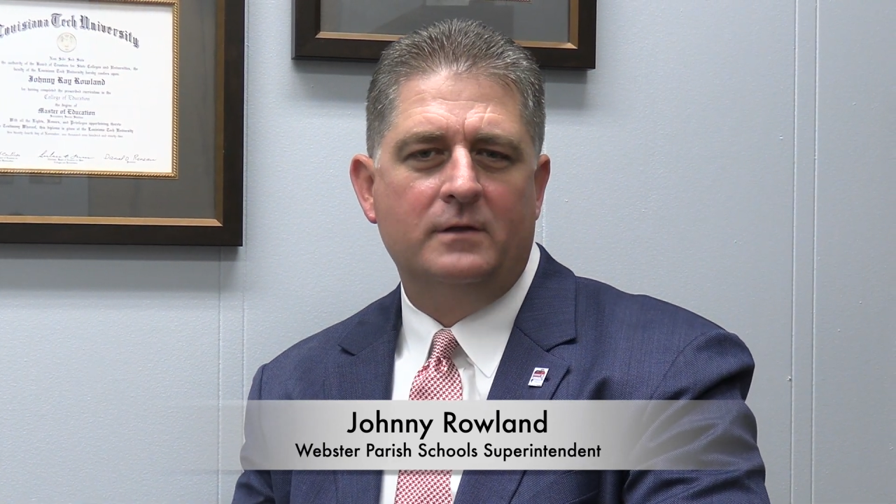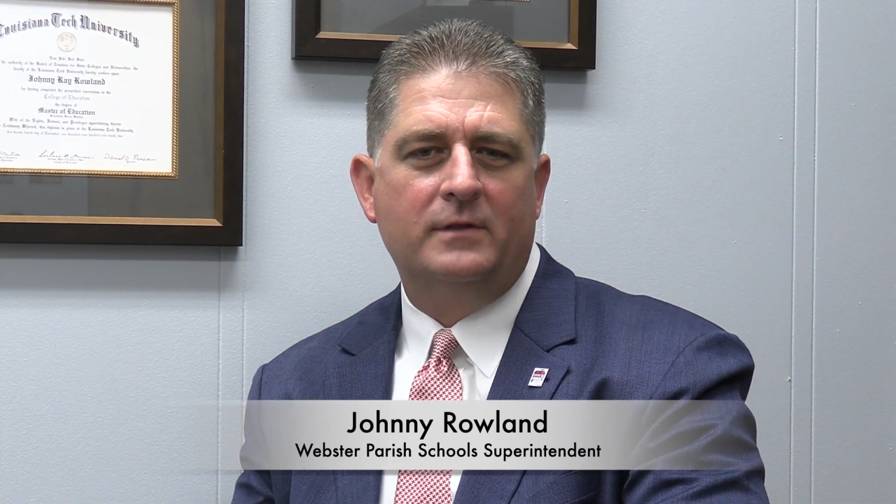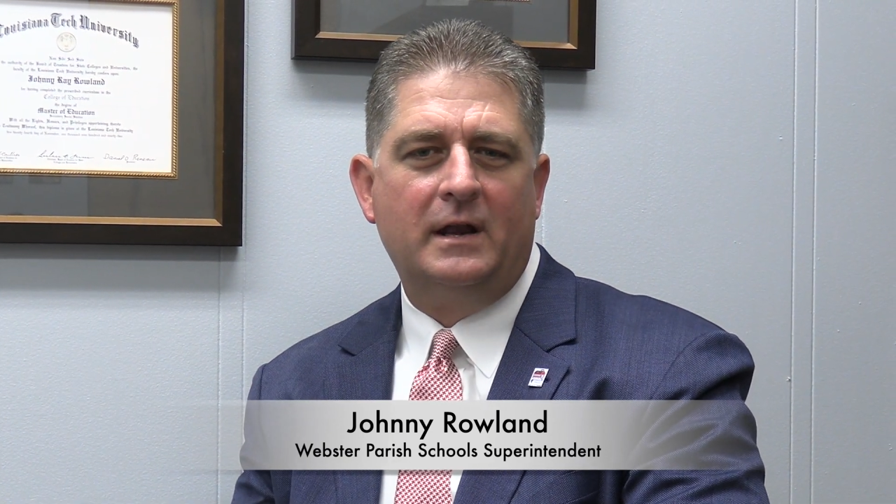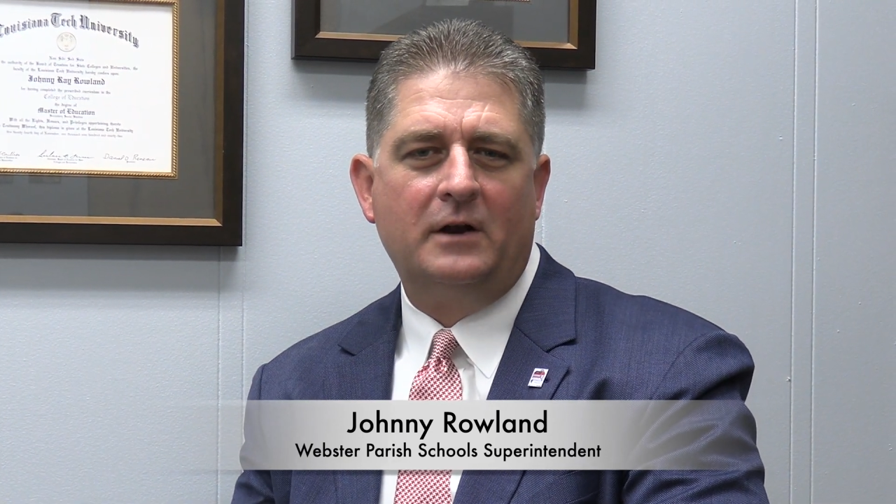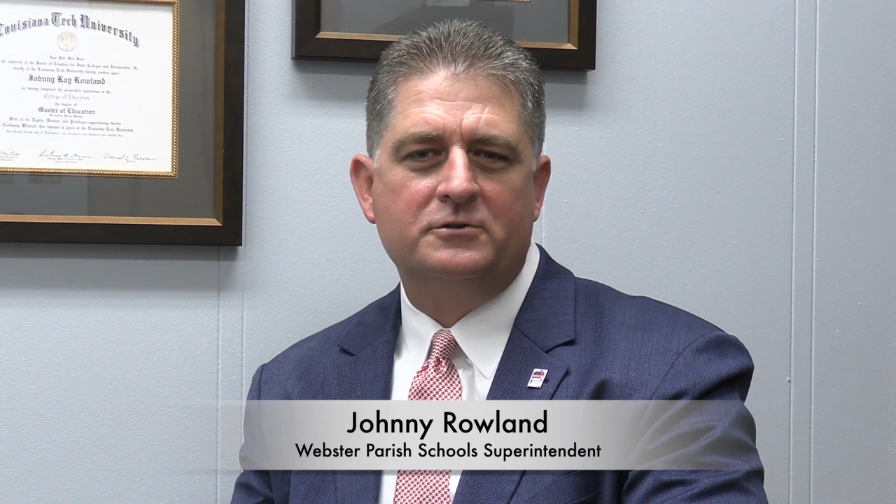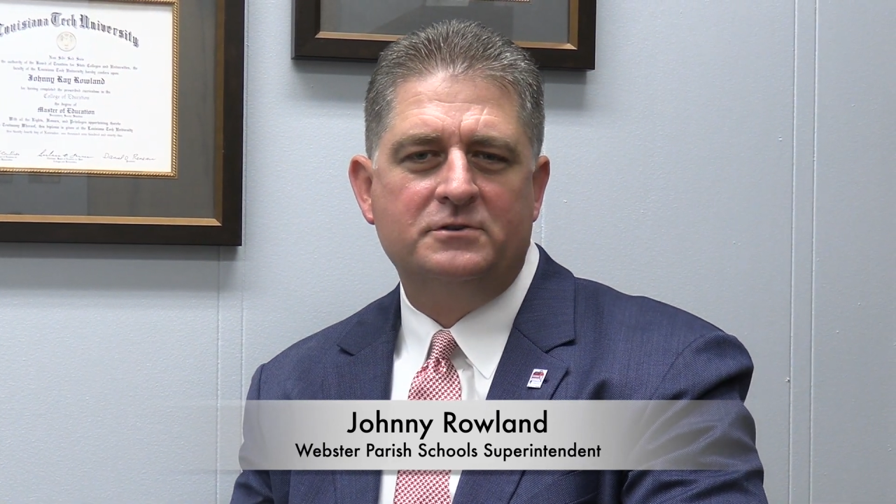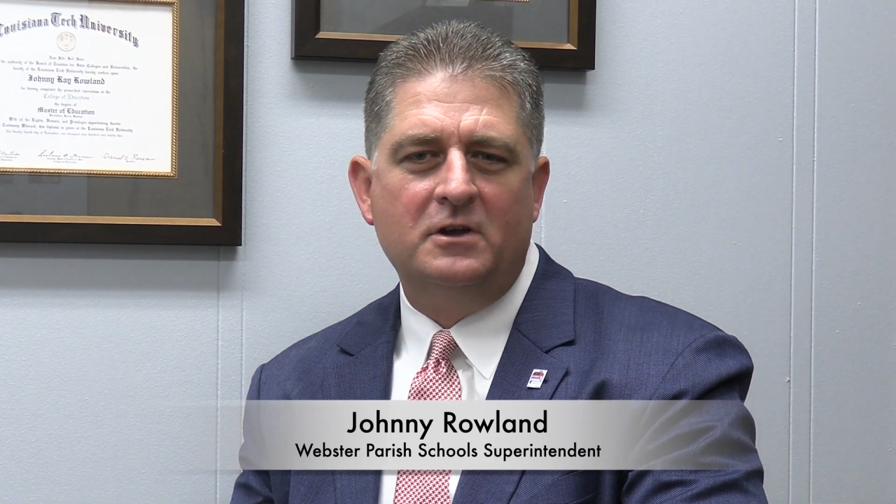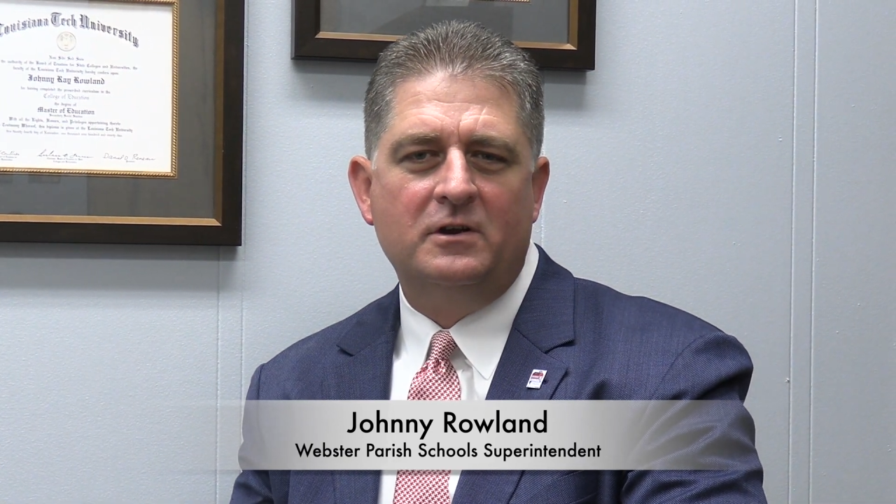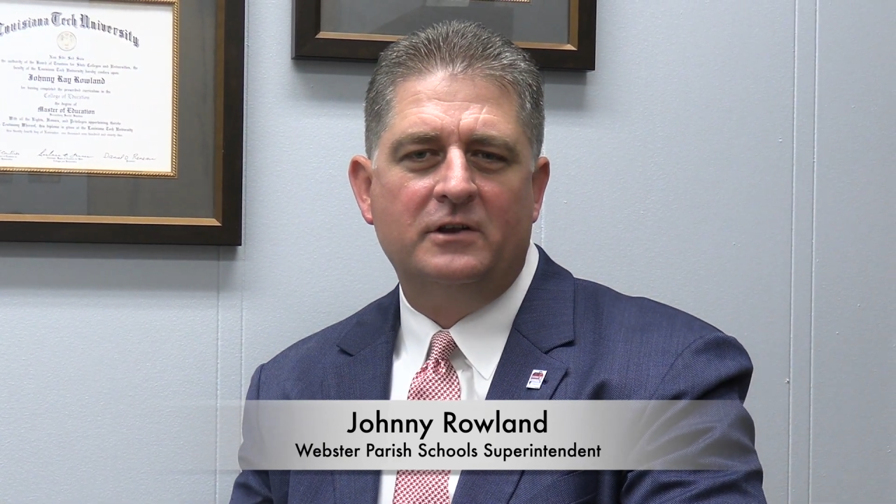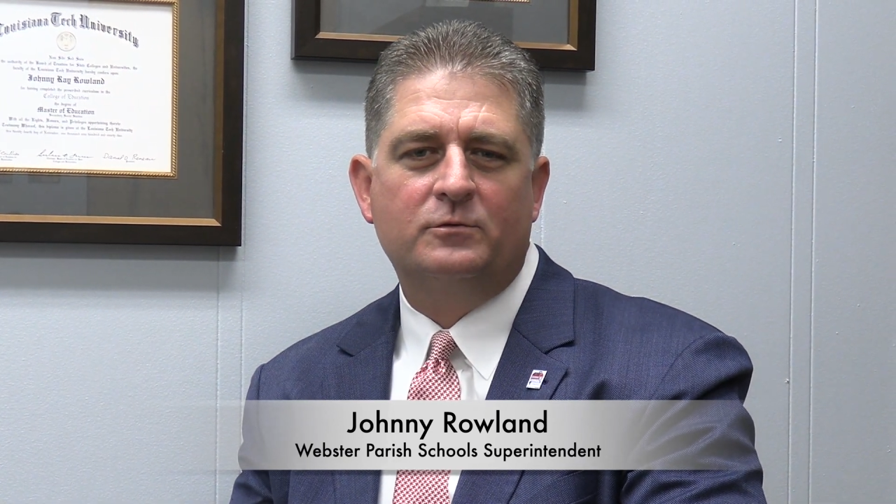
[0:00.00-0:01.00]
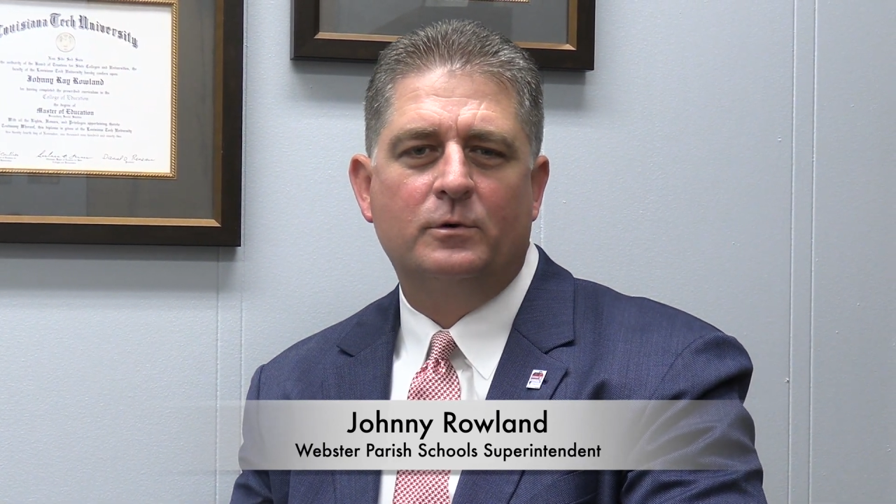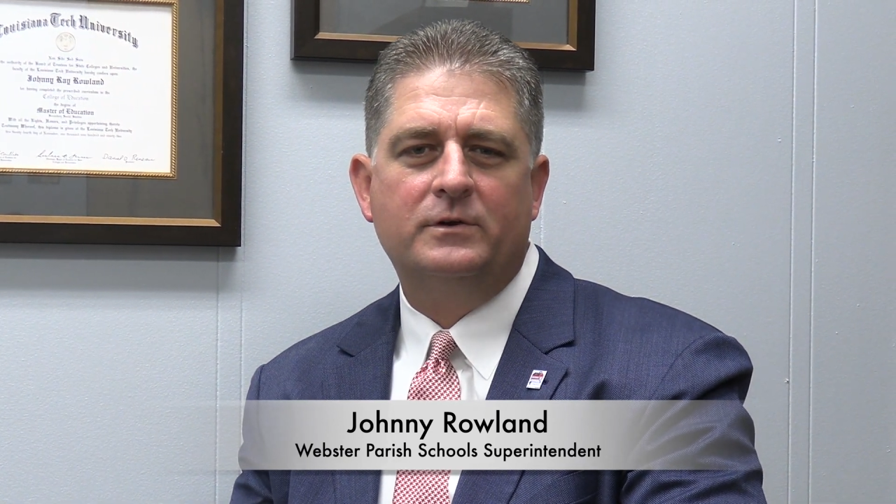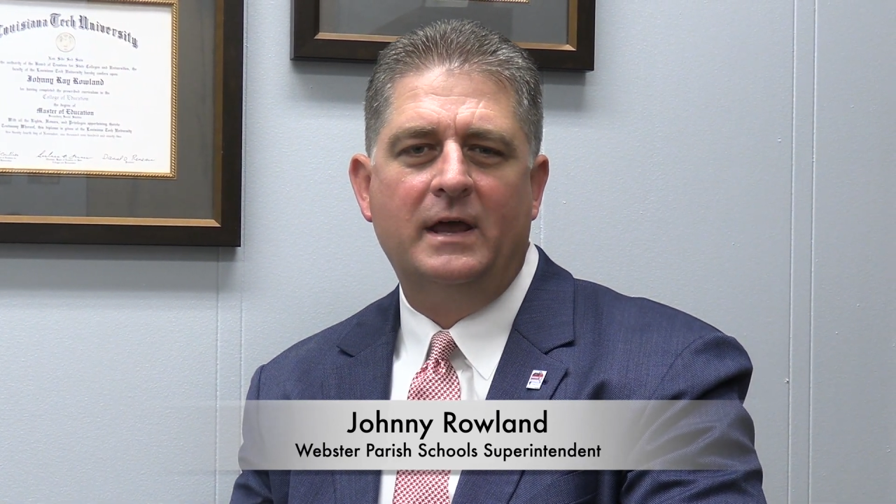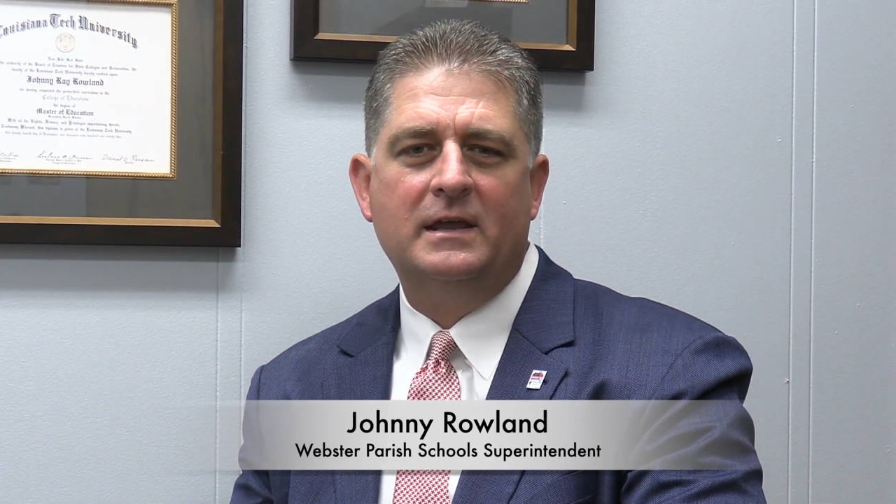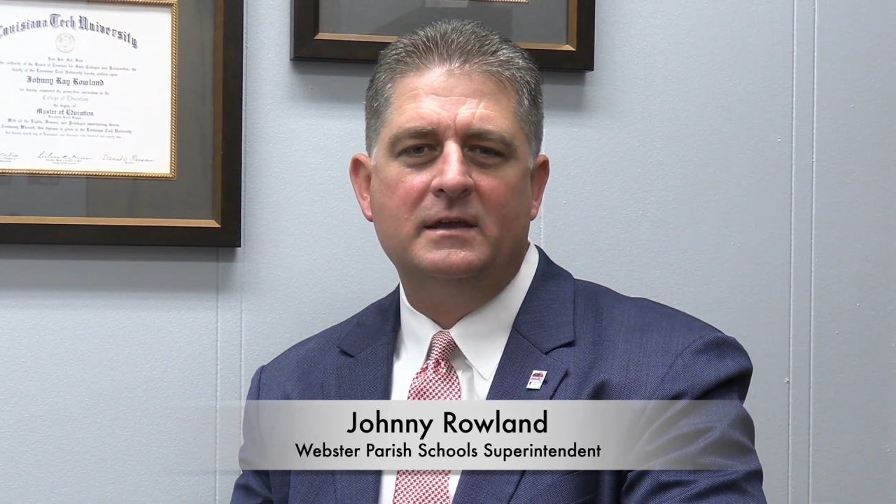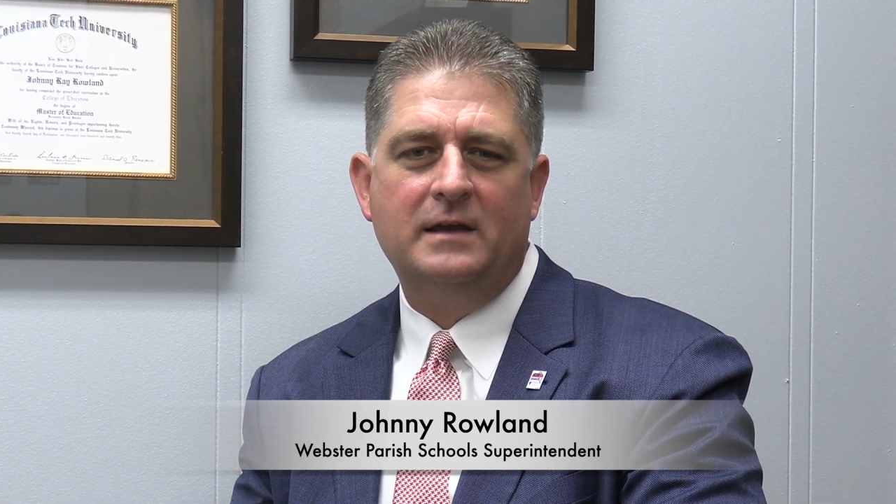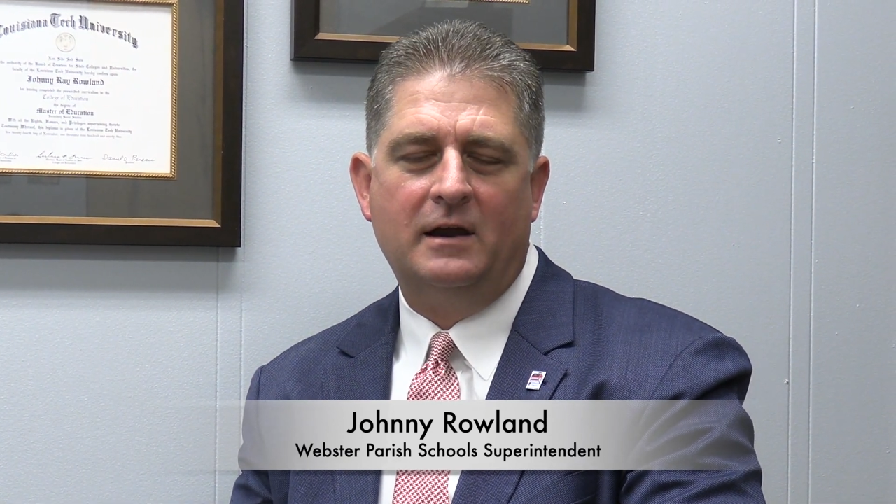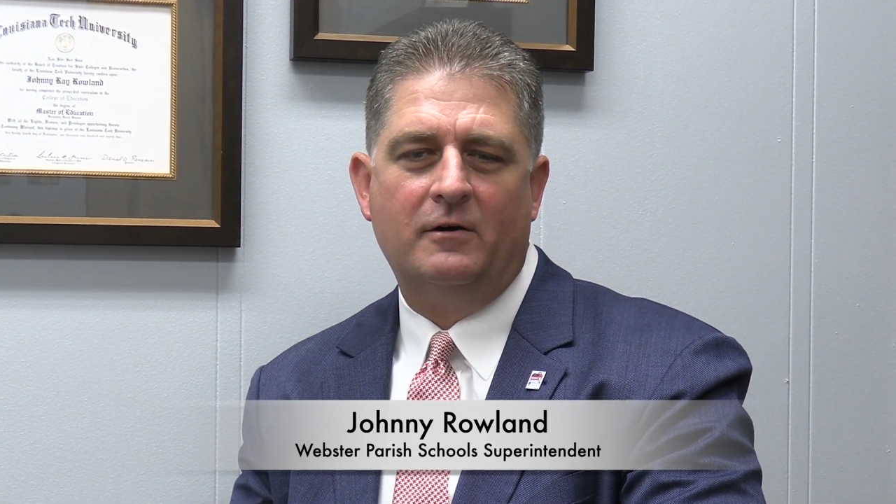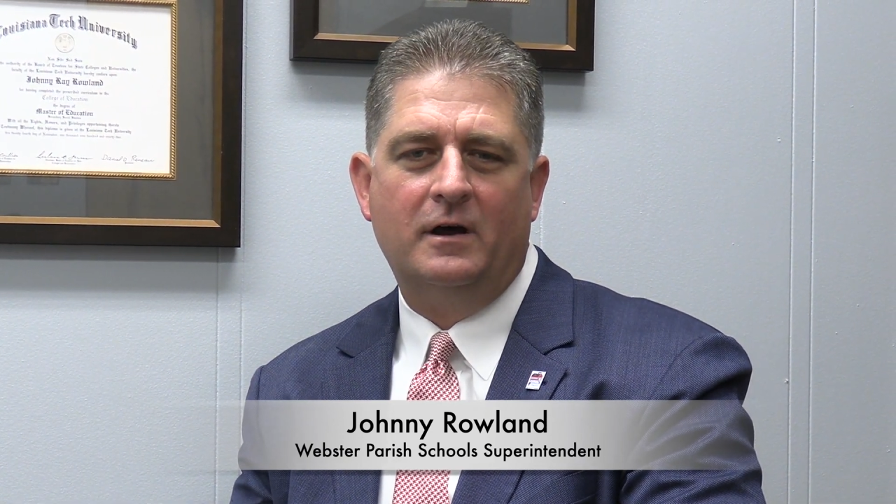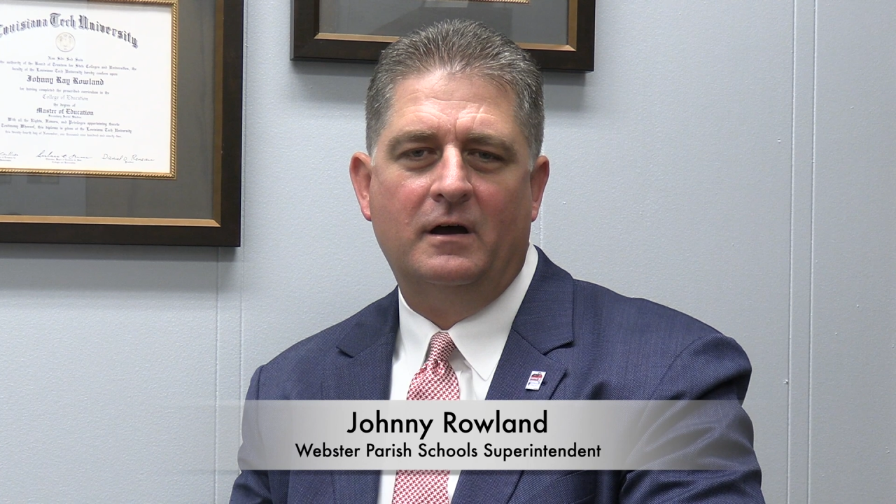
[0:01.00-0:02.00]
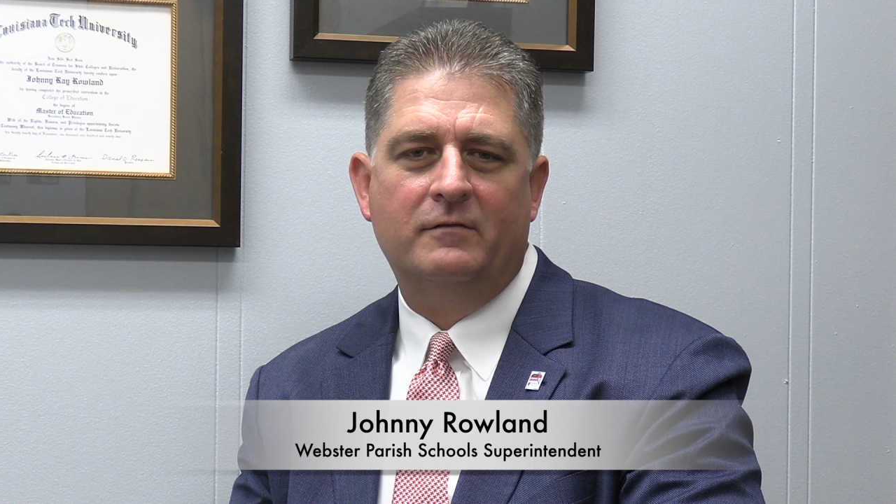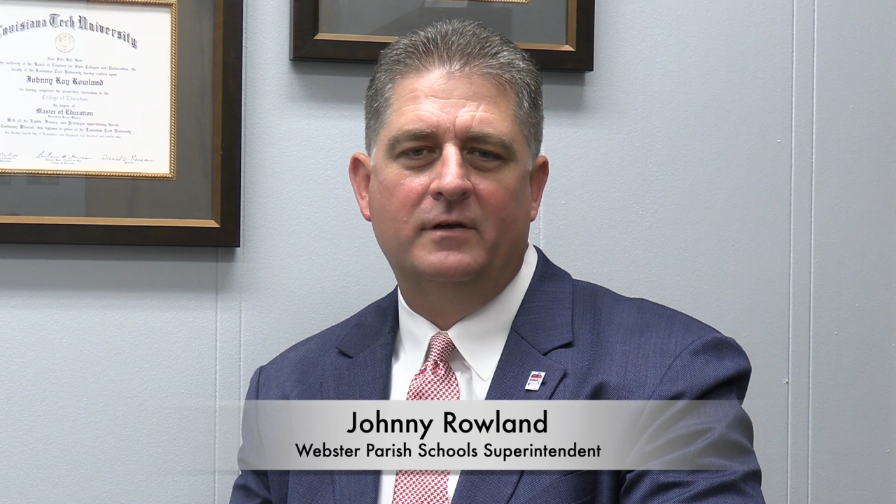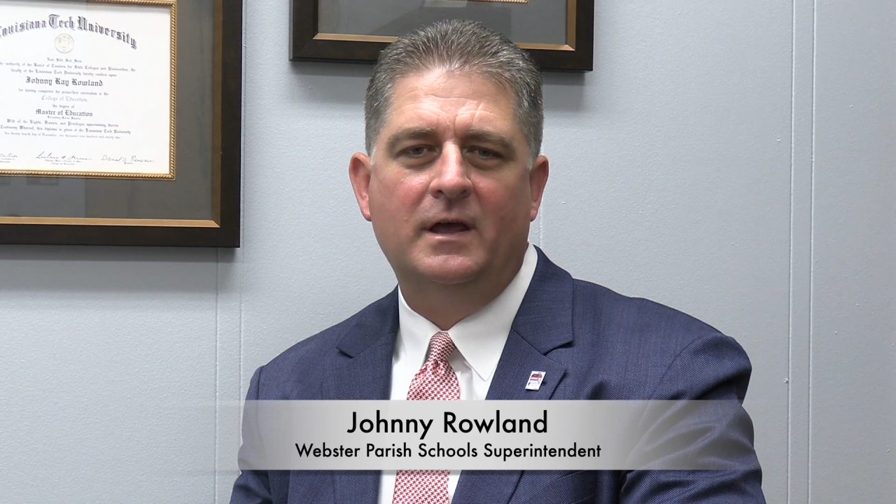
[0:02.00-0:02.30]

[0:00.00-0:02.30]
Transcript: that our students were taken care of